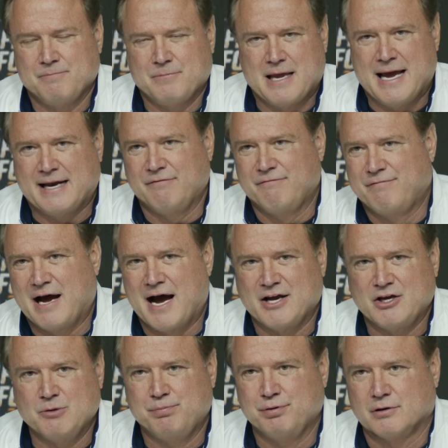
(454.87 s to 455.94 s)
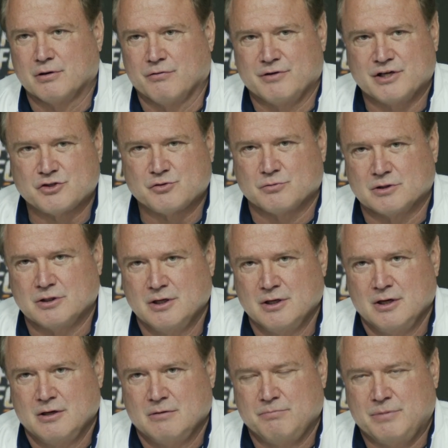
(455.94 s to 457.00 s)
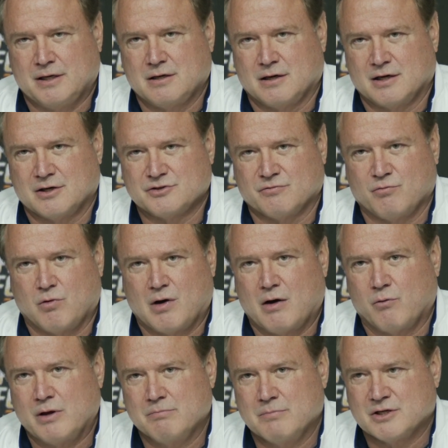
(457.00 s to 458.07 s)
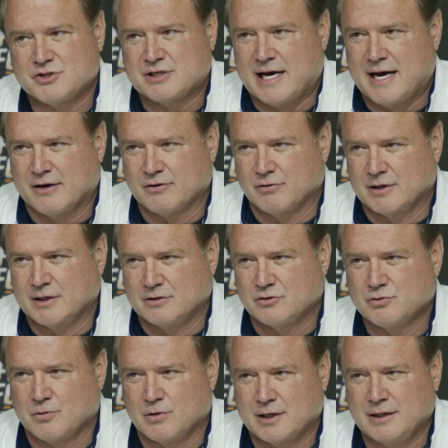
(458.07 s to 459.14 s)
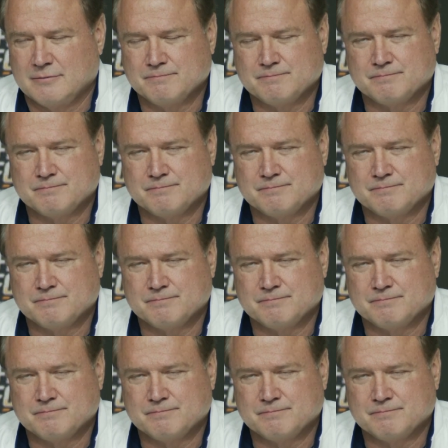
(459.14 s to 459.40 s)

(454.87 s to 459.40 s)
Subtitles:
value put on this one because of what we missed out on in 20.